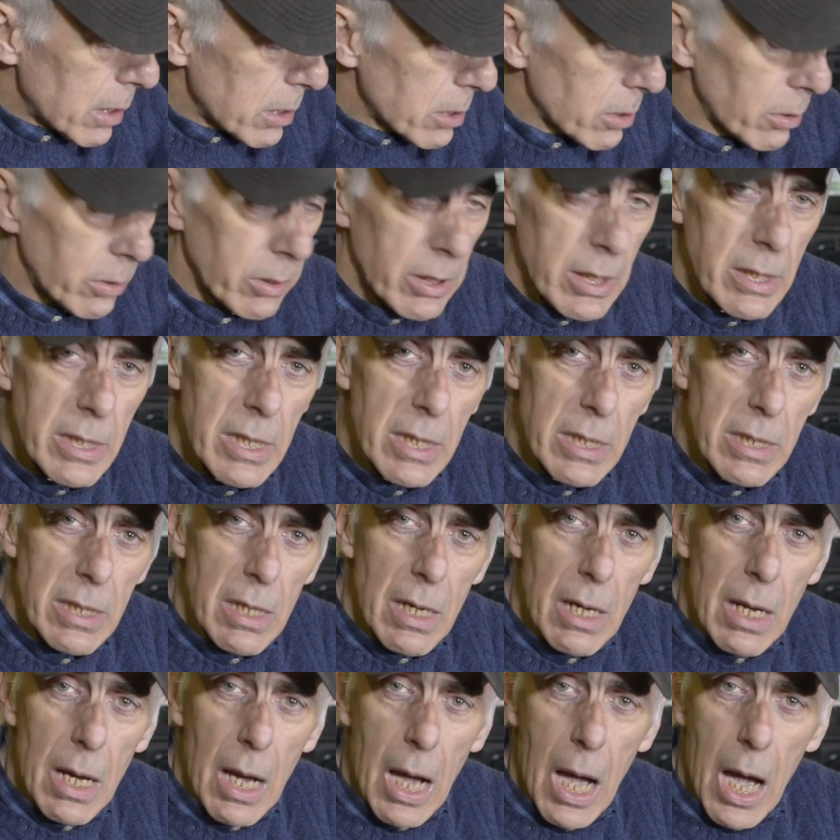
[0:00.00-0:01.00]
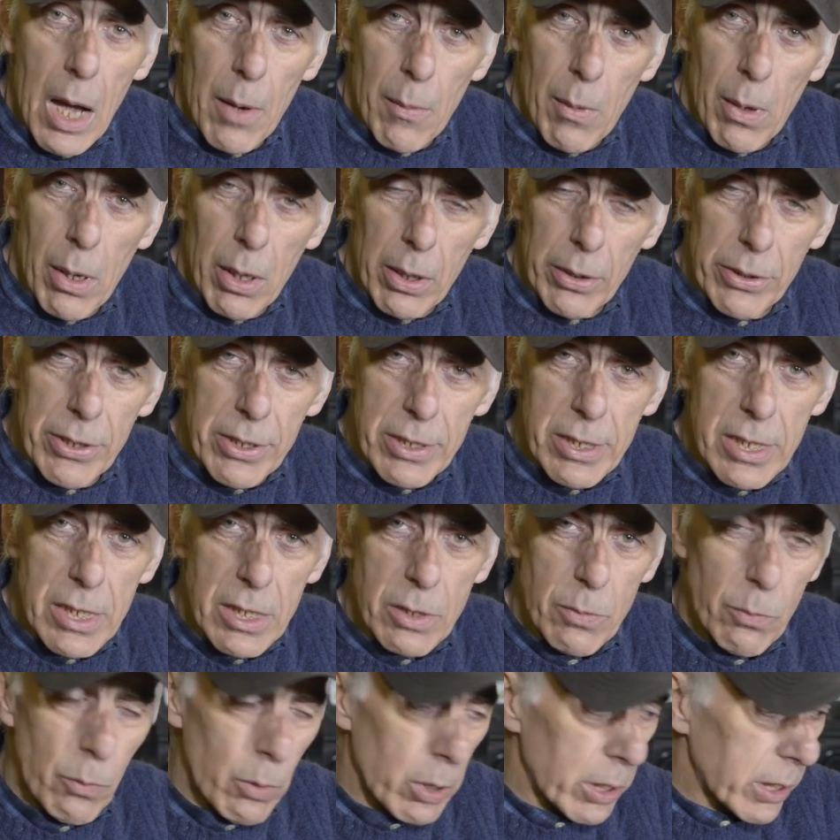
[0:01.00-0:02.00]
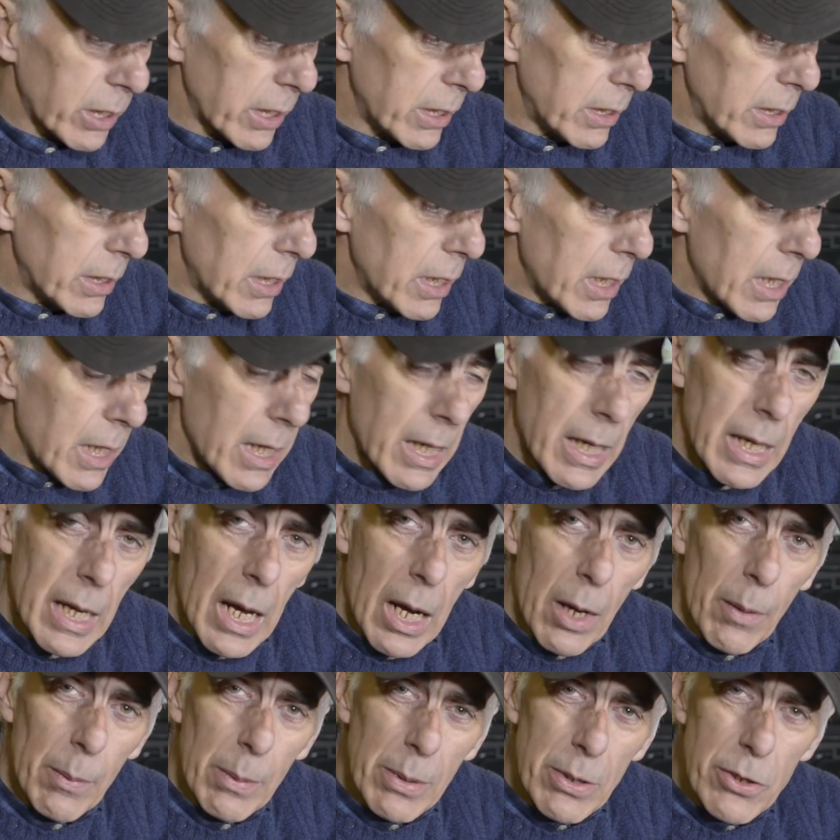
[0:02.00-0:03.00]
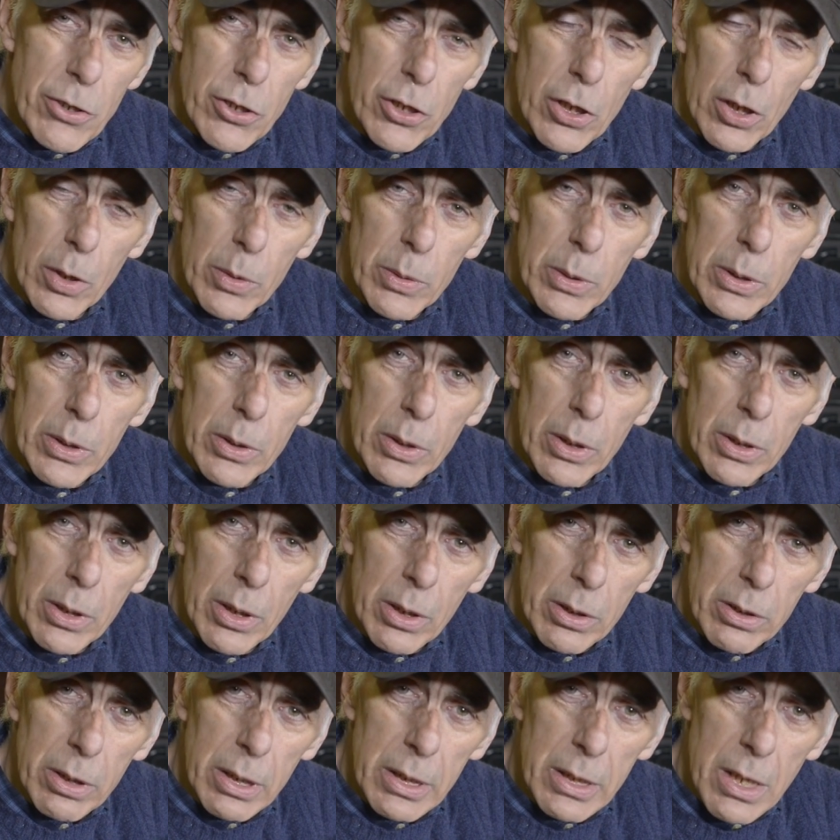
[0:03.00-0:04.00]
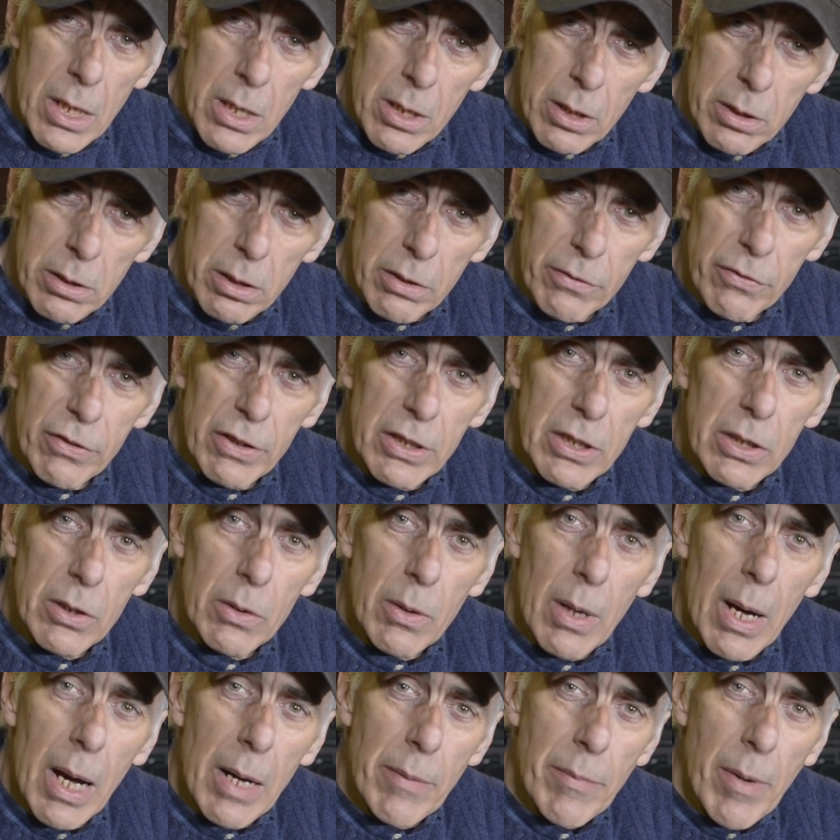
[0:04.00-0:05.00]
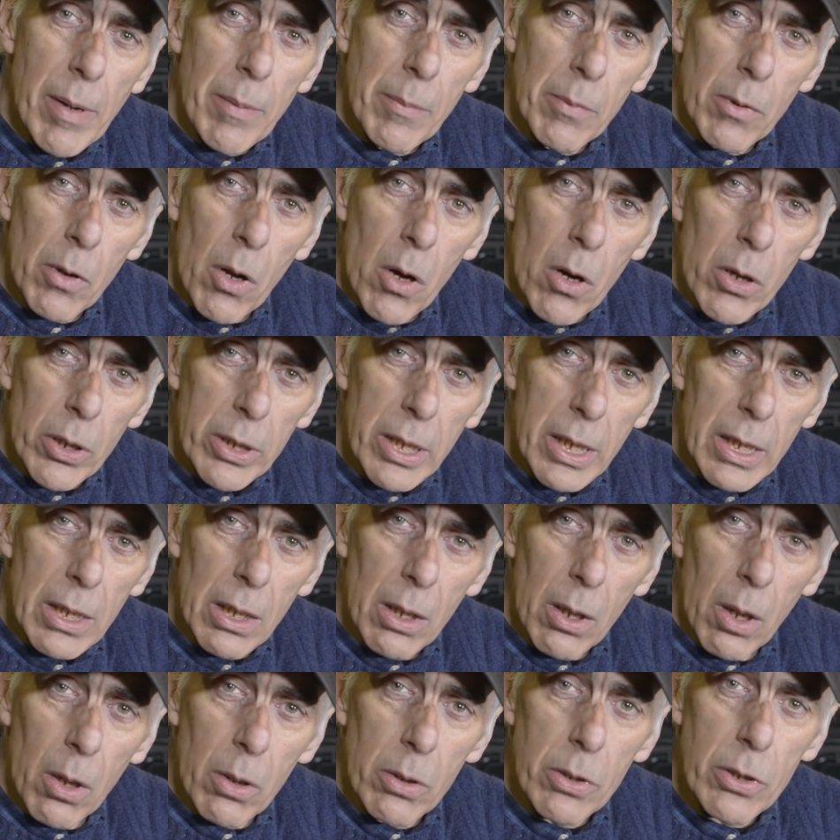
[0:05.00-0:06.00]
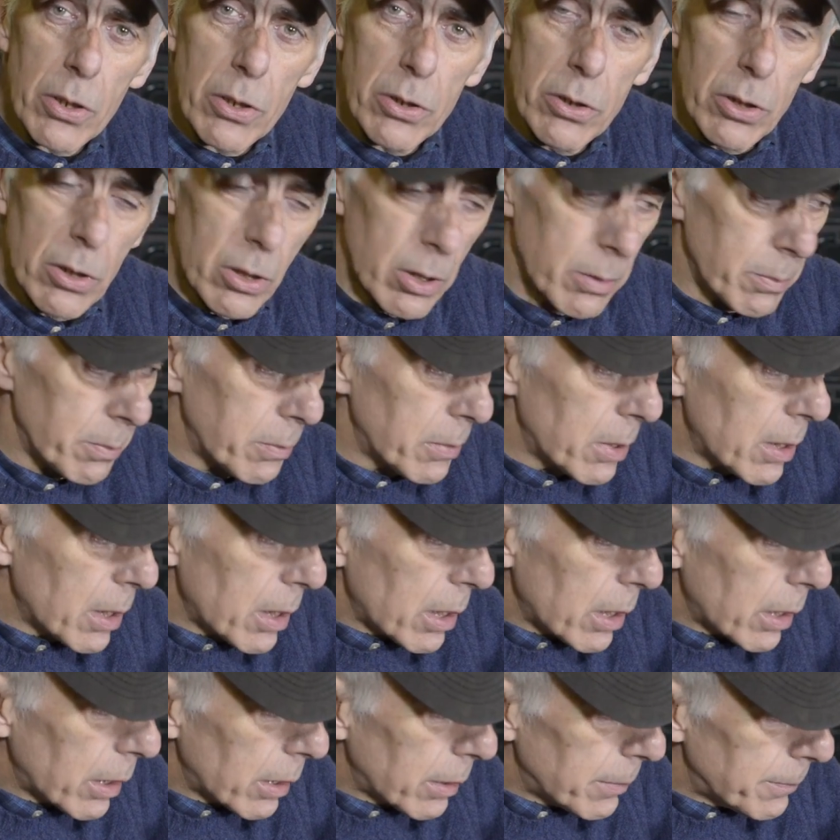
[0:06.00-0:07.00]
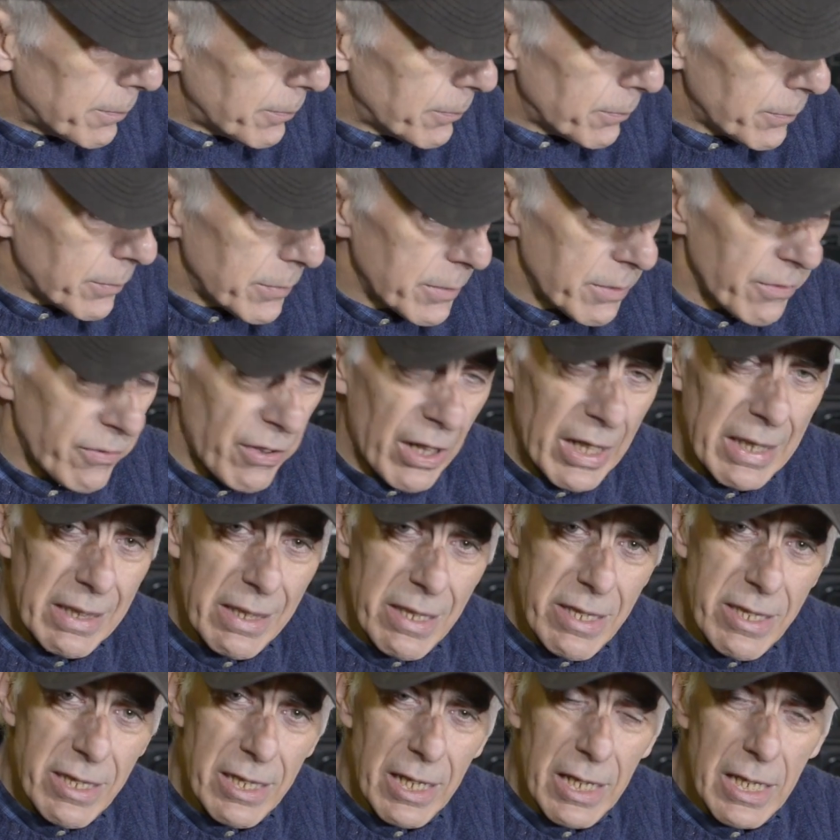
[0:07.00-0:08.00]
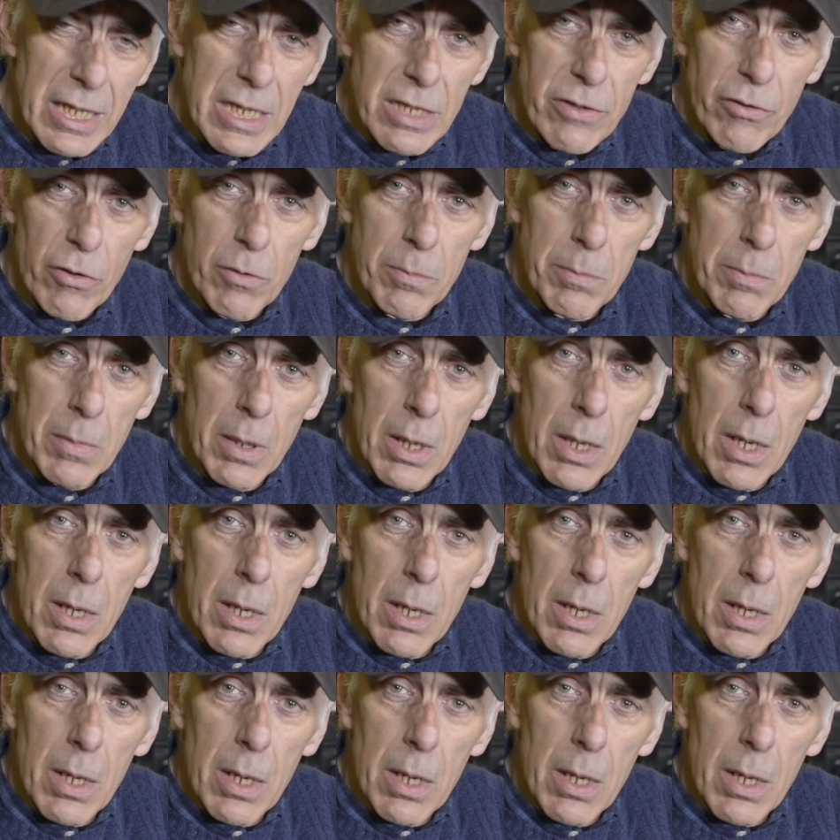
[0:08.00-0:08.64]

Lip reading: So this is how all this is working. I will show you in another video how I'm logging longer term vital signs from